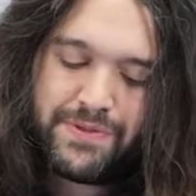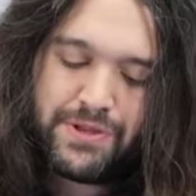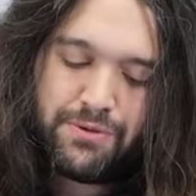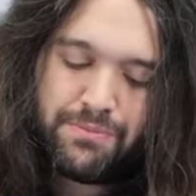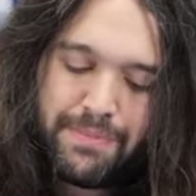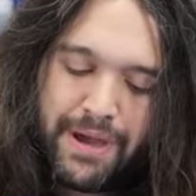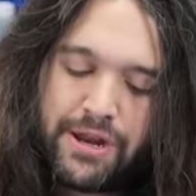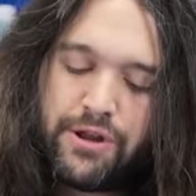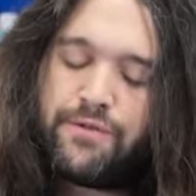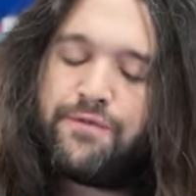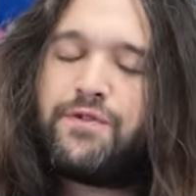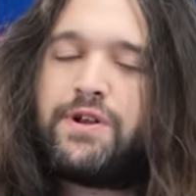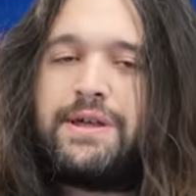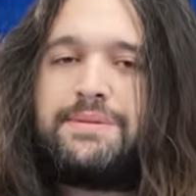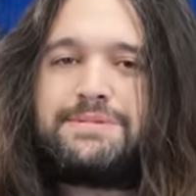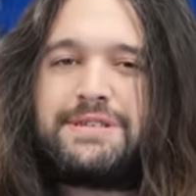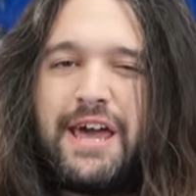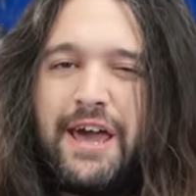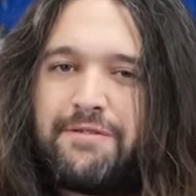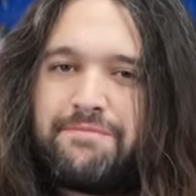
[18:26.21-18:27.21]
So metal
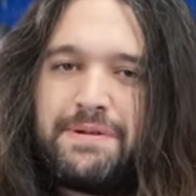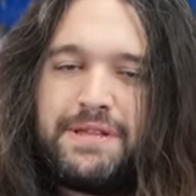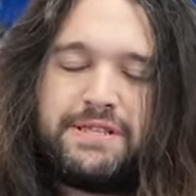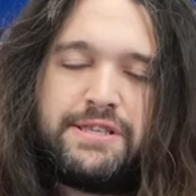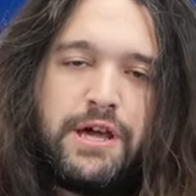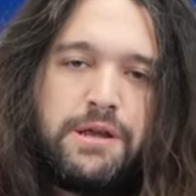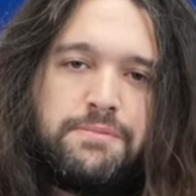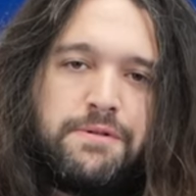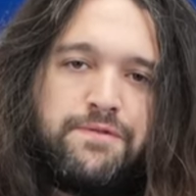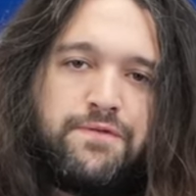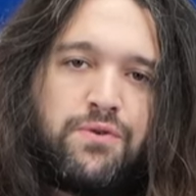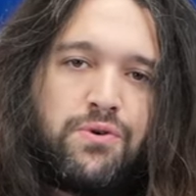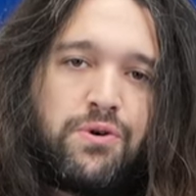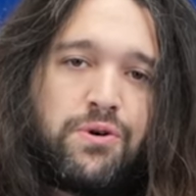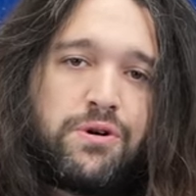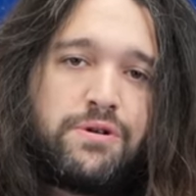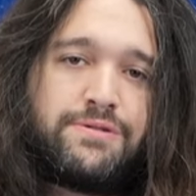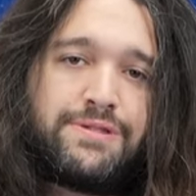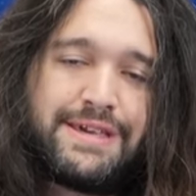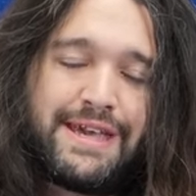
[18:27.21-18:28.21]
frames have been done
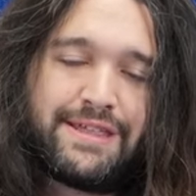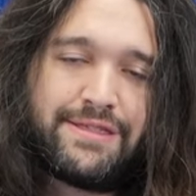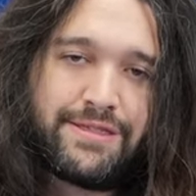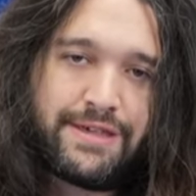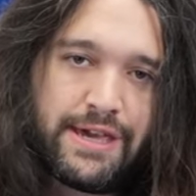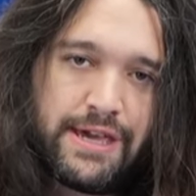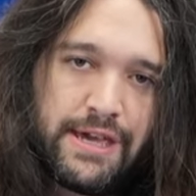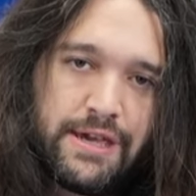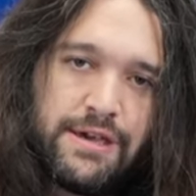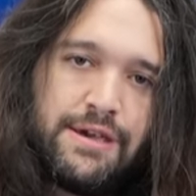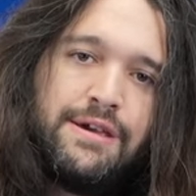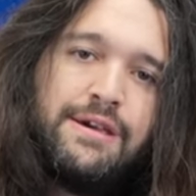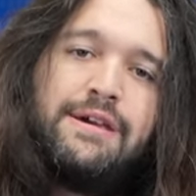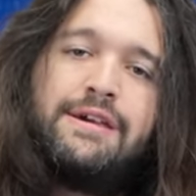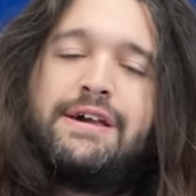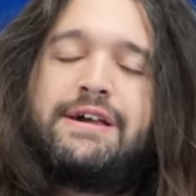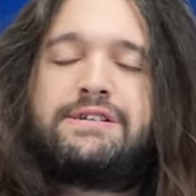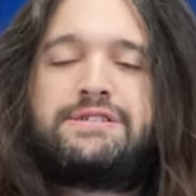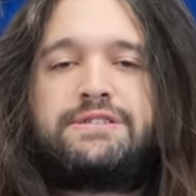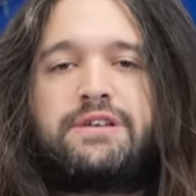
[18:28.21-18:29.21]
before. Lian Li
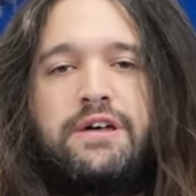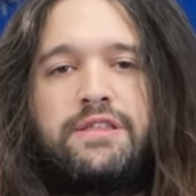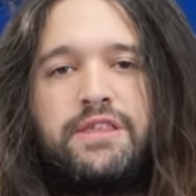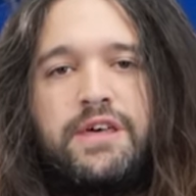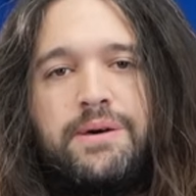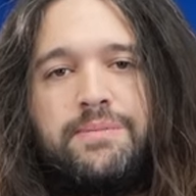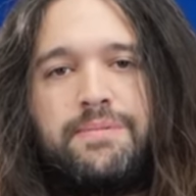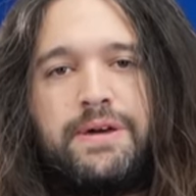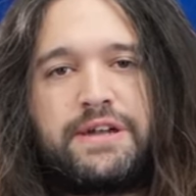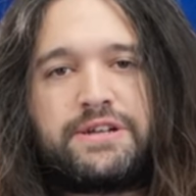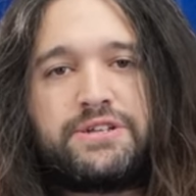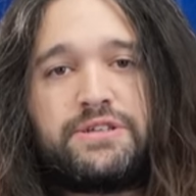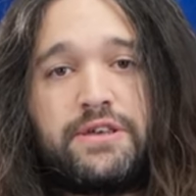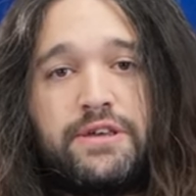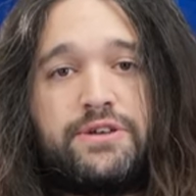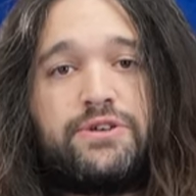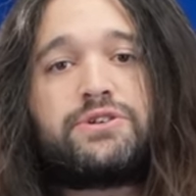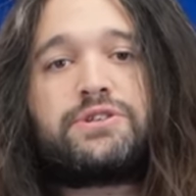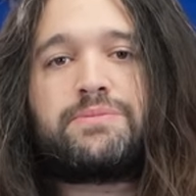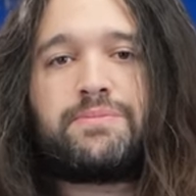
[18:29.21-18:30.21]
has done them. Actually,
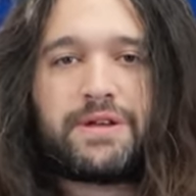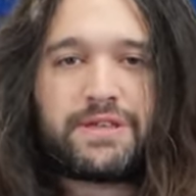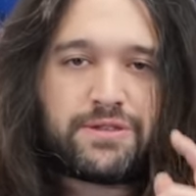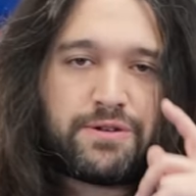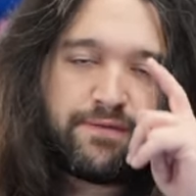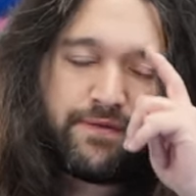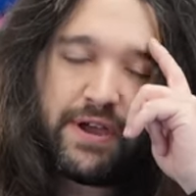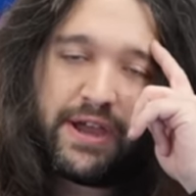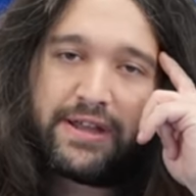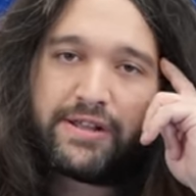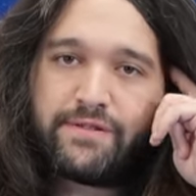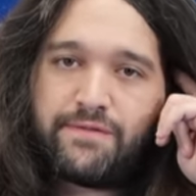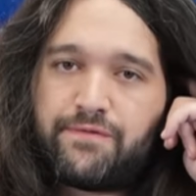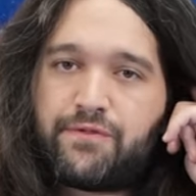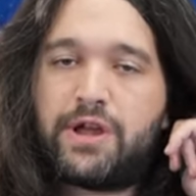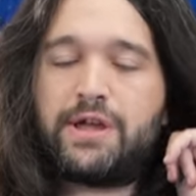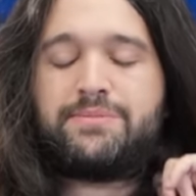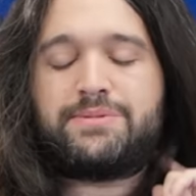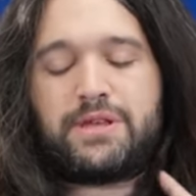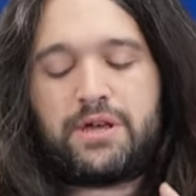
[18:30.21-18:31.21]
they used to make their fan
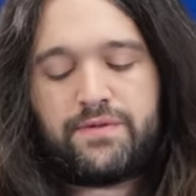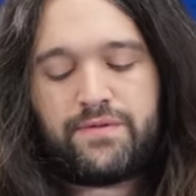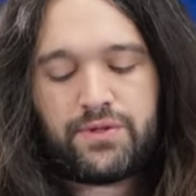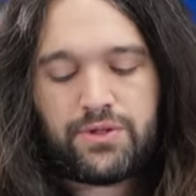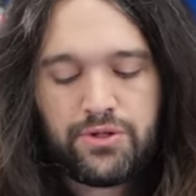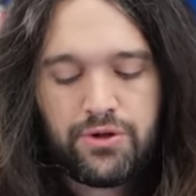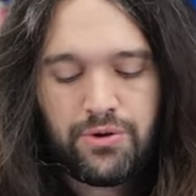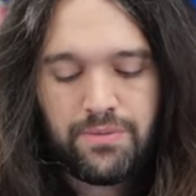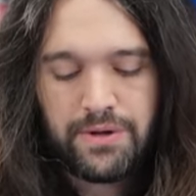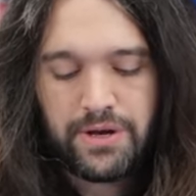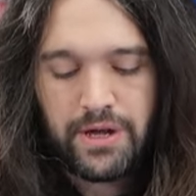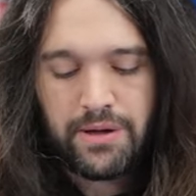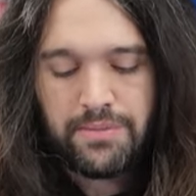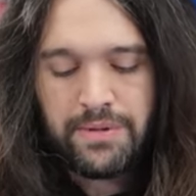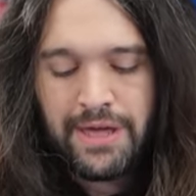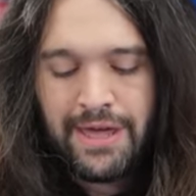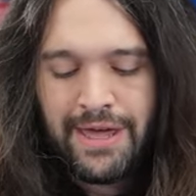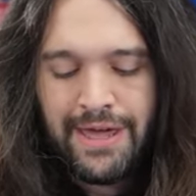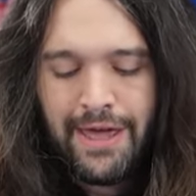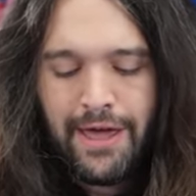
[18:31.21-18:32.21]
frames out of aluminum.